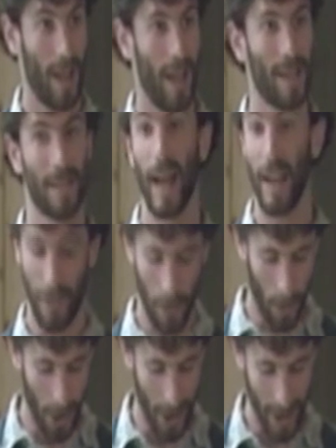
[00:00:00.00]
His life and
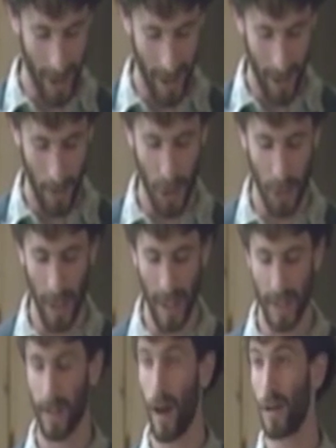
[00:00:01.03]
work, which
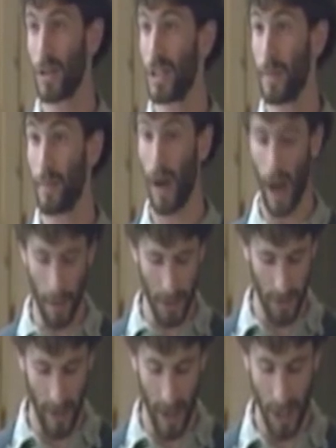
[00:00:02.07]
blends scholarship,
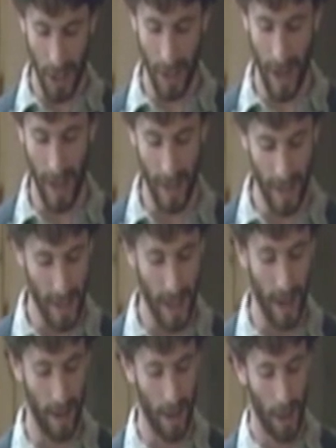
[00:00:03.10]
observation, and
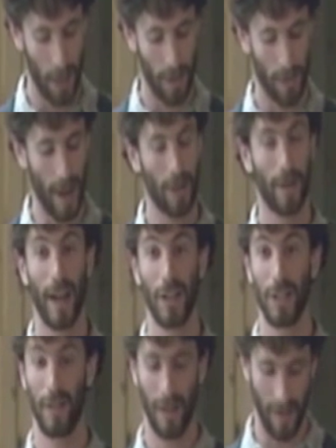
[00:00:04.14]
insight, with
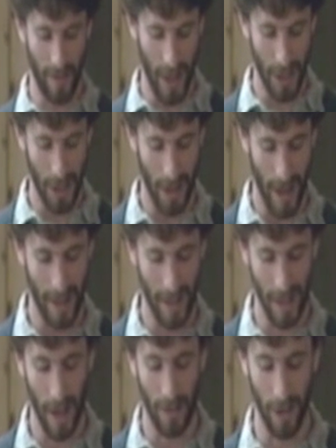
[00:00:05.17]
recreation, adventure, and
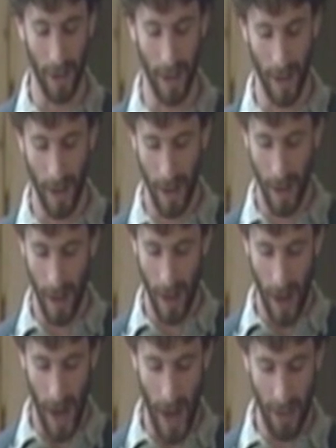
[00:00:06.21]
discovery,
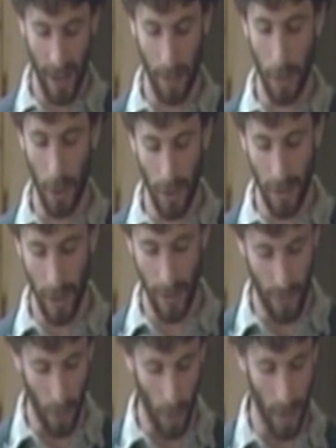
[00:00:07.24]
I think beautifully
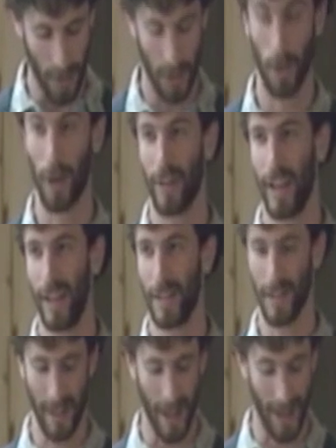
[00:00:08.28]
informs the work that
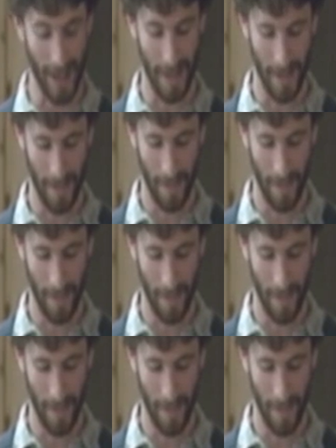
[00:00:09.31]
ACES does.